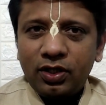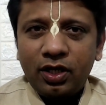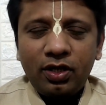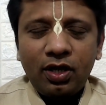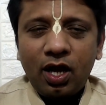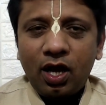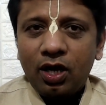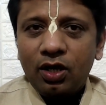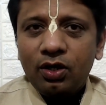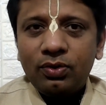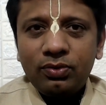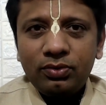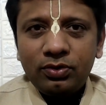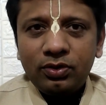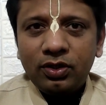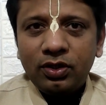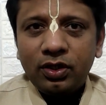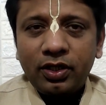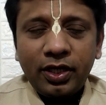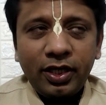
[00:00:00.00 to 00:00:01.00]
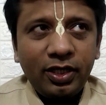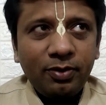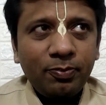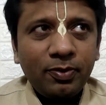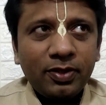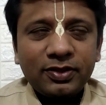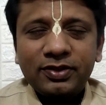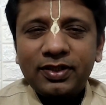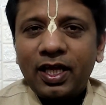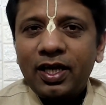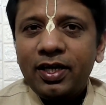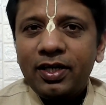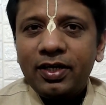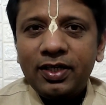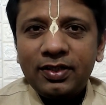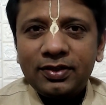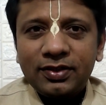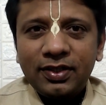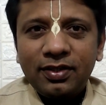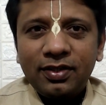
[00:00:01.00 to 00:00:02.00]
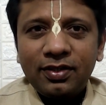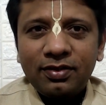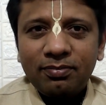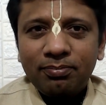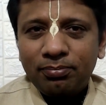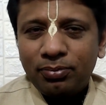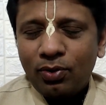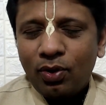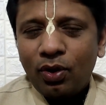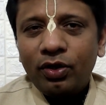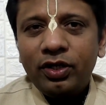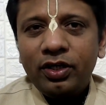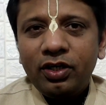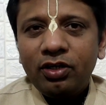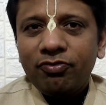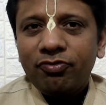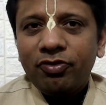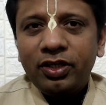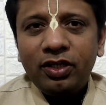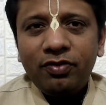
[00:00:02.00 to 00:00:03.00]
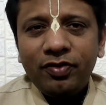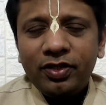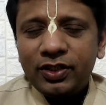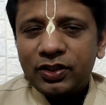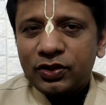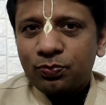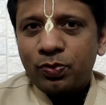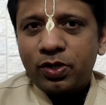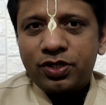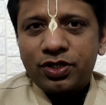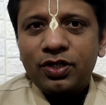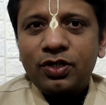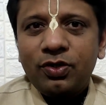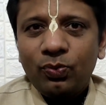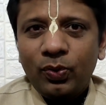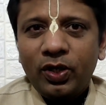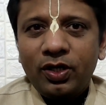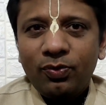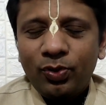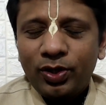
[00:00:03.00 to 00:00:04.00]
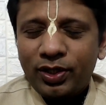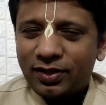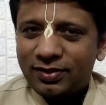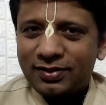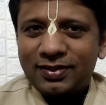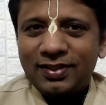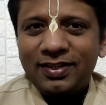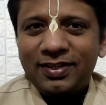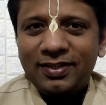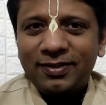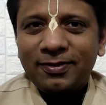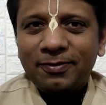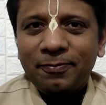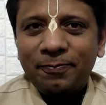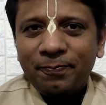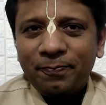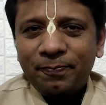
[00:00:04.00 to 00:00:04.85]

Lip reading: and how the great personalities are born in a very, very special way we can see here.